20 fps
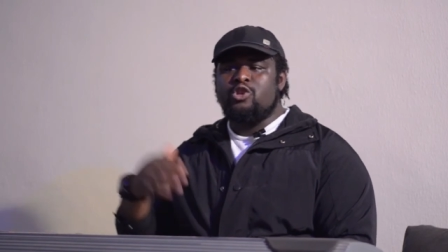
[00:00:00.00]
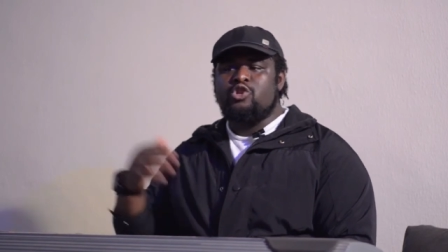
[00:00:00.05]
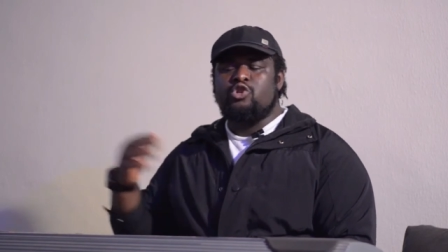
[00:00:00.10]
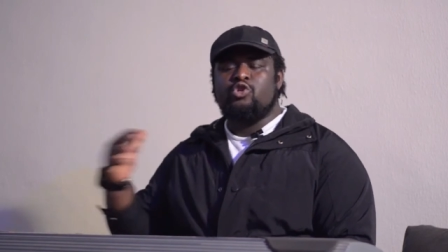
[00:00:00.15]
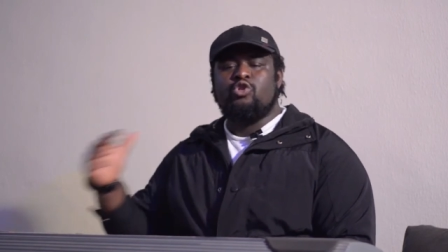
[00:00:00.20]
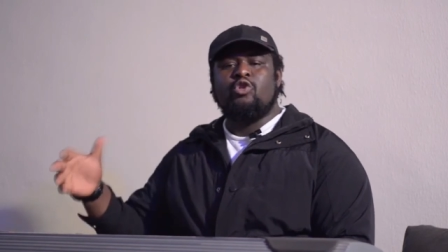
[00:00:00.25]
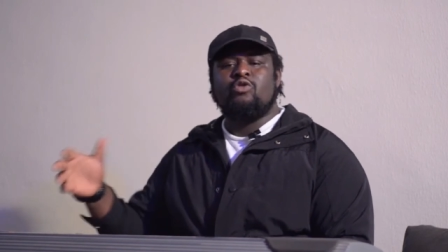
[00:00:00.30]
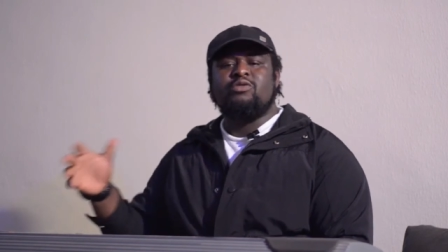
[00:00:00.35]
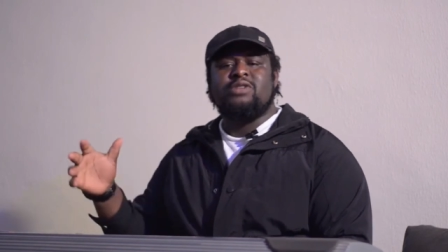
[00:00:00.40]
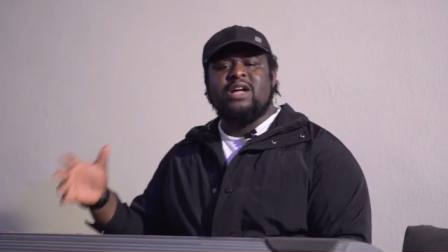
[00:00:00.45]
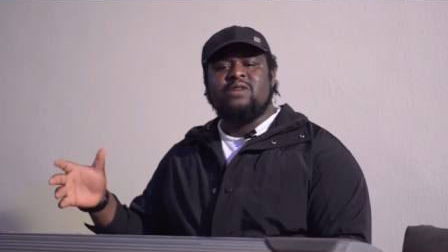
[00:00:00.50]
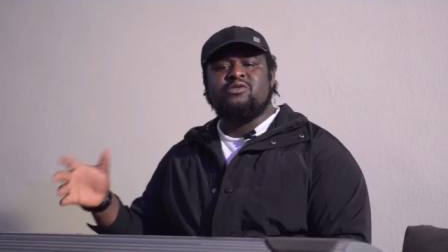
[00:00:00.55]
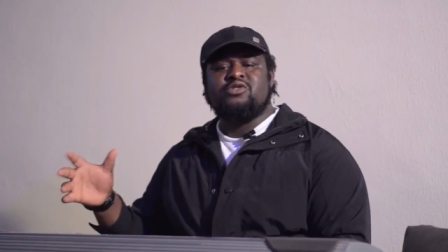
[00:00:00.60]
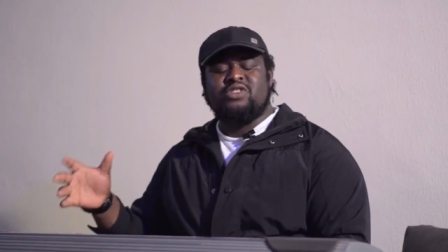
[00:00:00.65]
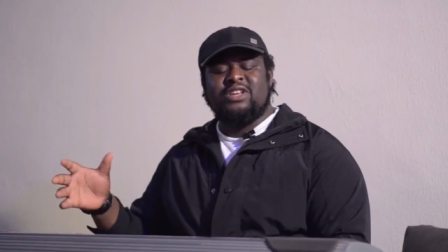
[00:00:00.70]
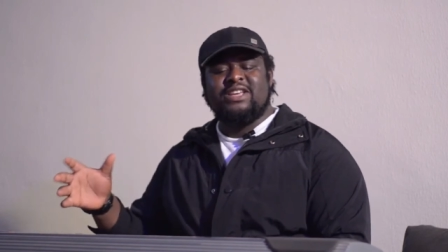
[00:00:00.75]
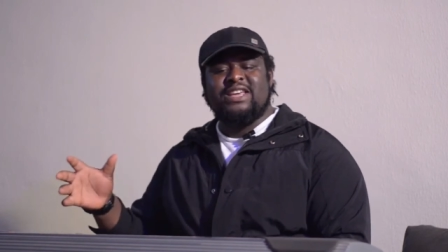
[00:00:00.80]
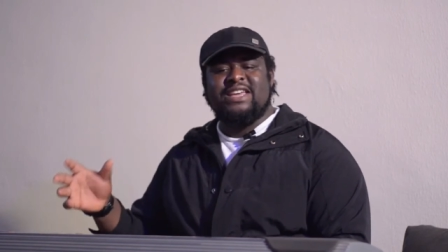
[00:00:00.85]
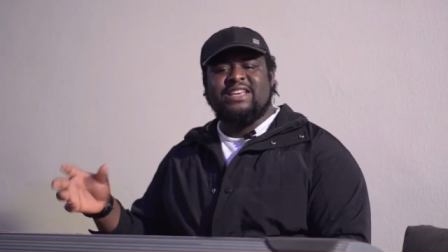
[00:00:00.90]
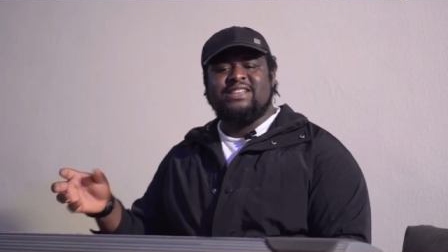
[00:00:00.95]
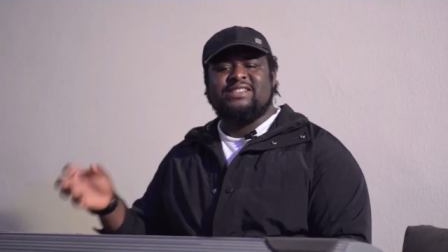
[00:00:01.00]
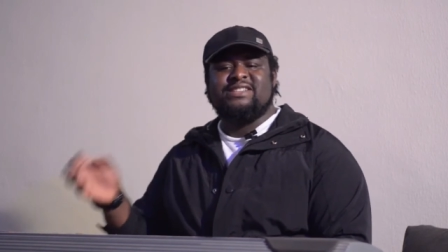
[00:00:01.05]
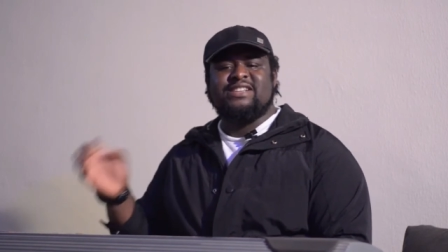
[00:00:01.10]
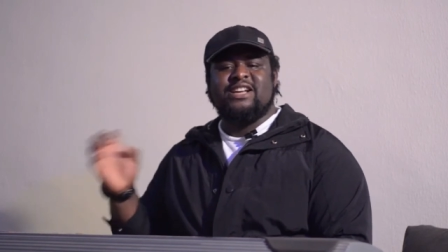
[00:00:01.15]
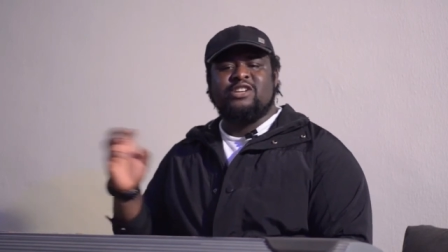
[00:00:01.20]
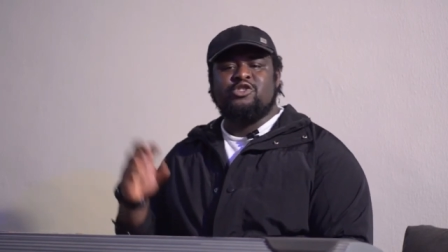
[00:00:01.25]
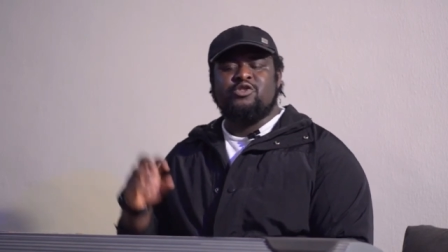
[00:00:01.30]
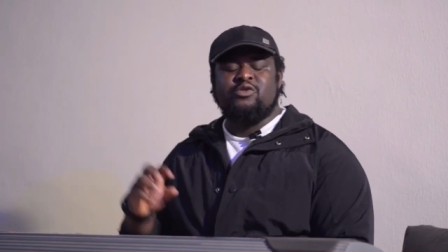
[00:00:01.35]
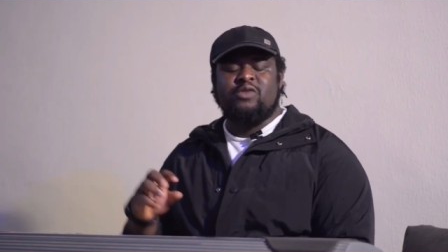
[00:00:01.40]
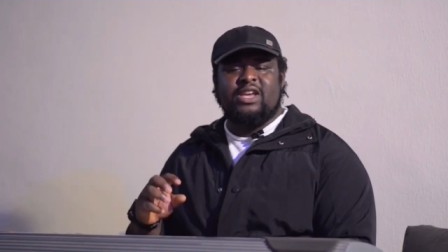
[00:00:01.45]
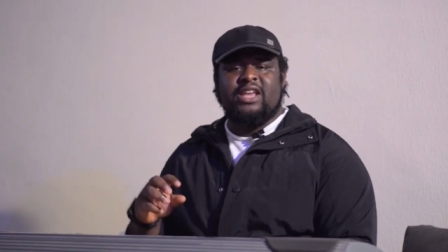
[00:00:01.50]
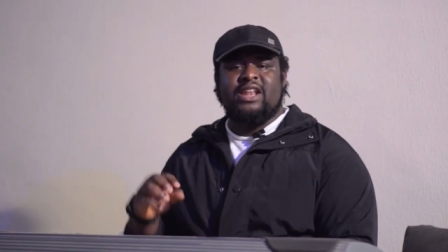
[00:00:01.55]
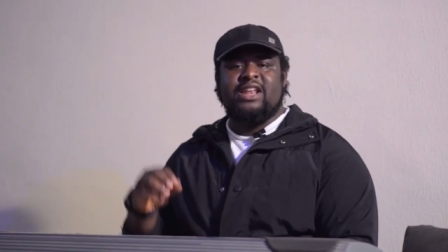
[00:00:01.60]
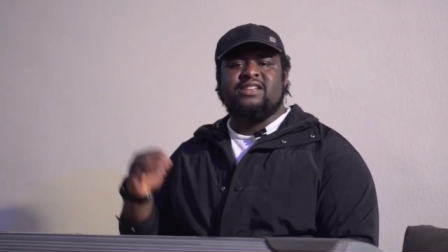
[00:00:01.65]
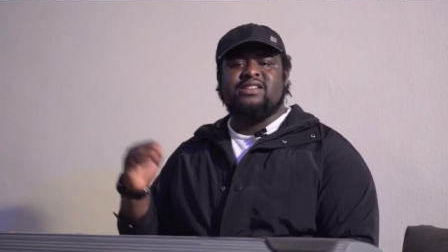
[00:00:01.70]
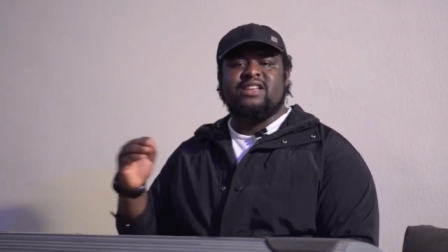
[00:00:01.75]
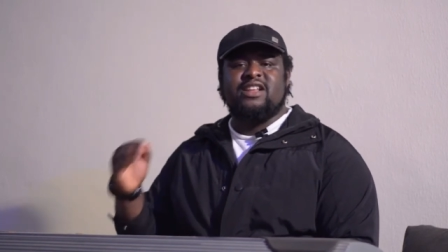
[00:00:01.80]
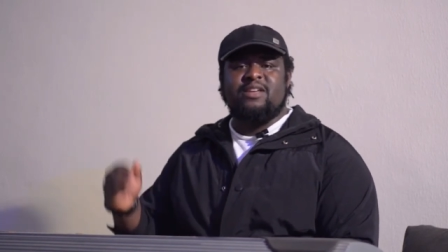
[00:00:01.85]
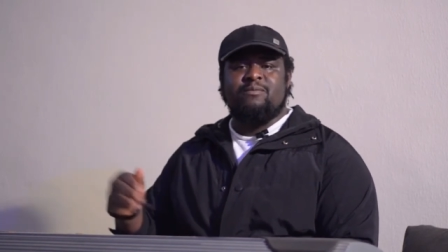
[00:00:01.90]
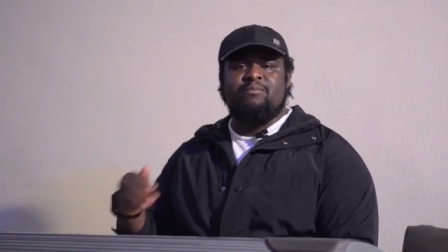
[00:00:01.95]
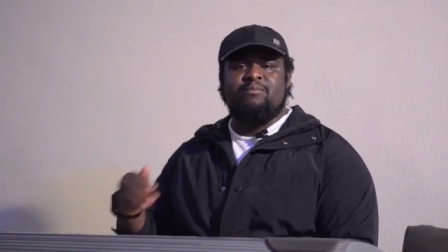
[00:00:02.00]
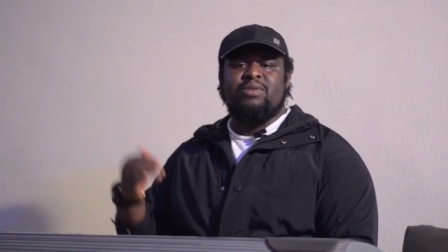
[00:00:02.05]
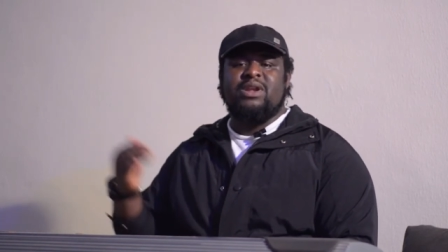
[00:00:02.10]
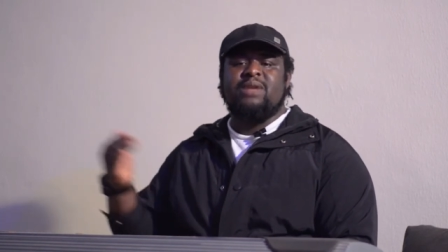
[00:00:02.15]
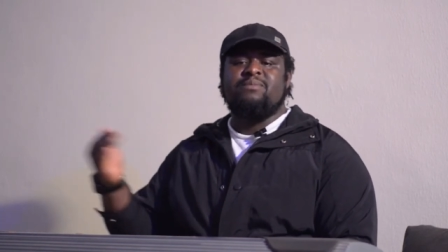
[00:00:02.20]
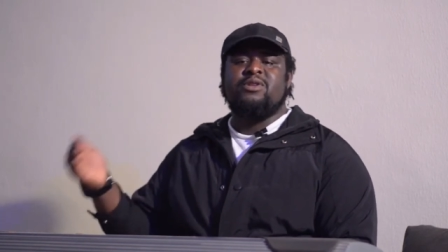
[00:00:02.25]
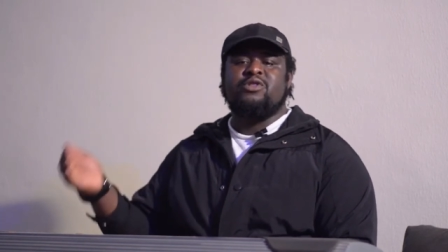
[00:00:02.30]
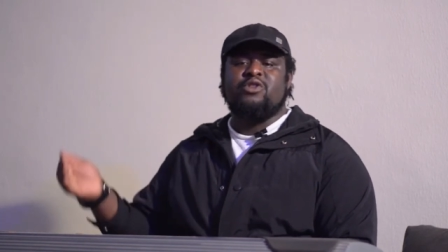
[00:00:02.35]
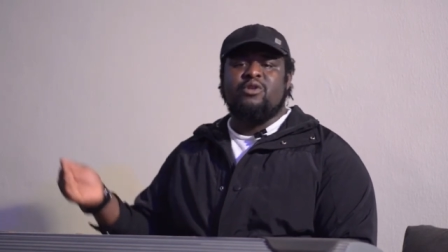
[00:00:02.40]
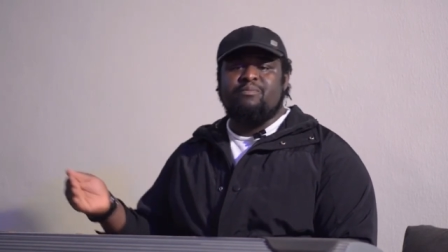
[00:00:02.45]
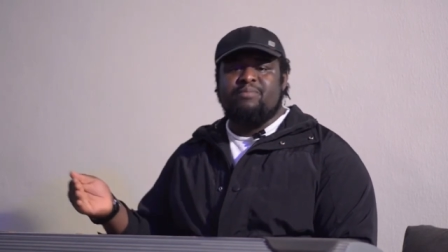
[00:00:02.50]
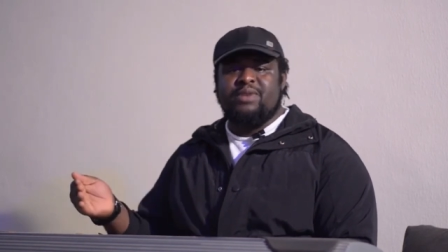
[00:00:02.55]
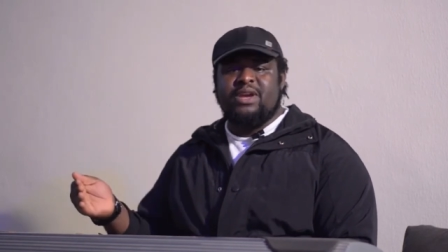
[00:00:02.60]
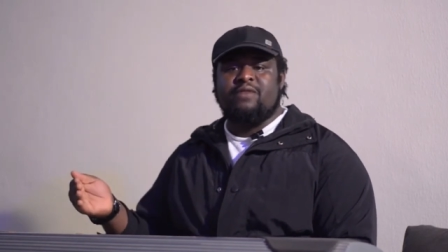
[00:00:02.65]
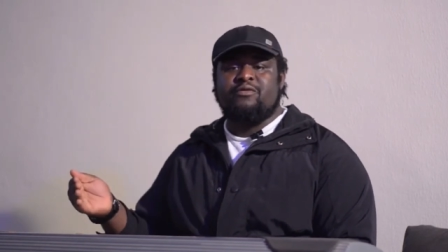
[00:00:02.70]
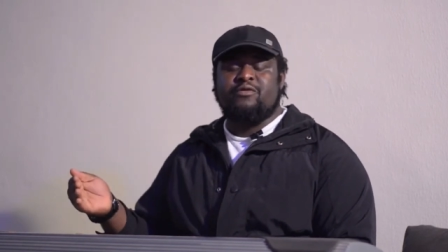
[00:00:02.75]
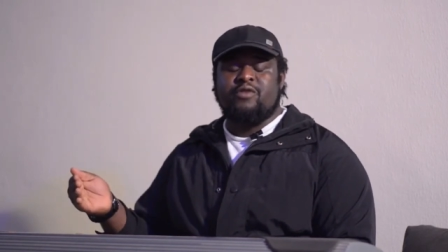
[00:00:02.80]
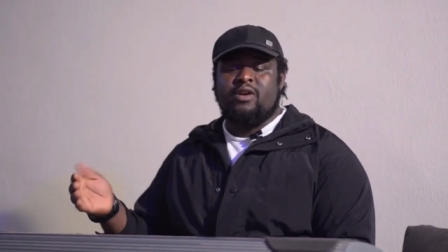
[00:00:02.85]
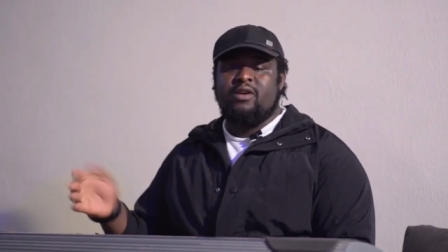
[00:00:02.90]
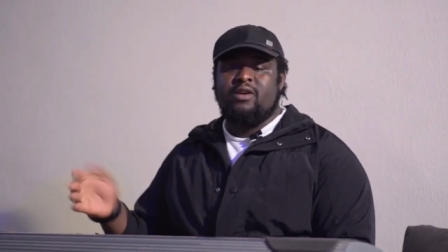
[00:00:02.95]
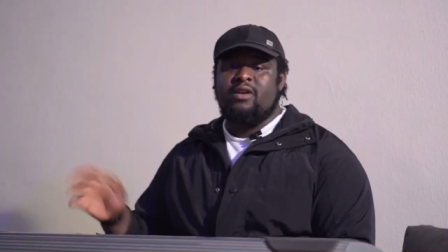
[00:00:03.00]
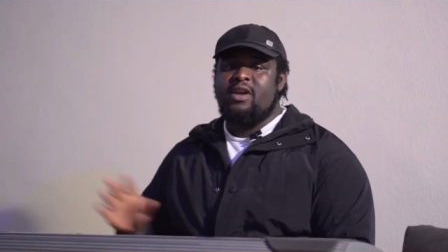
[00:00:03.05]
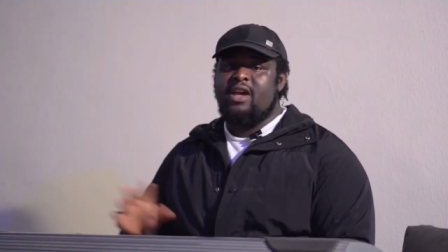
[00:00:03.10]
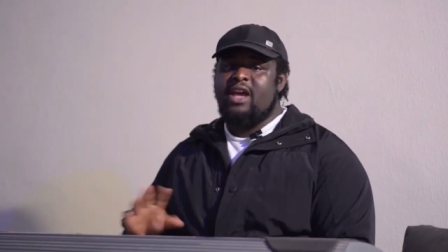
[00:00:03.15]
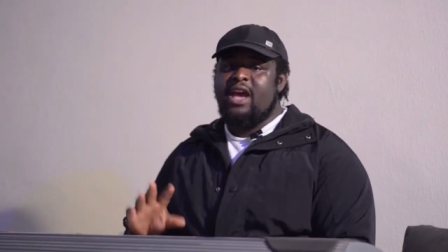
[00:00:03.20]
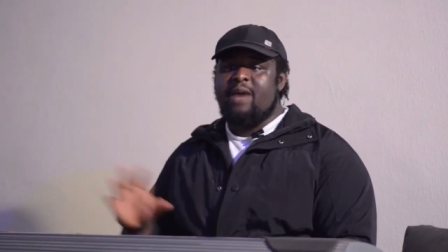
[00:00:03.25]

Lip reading: to go down to the east and do killings and then blame it on Biafra.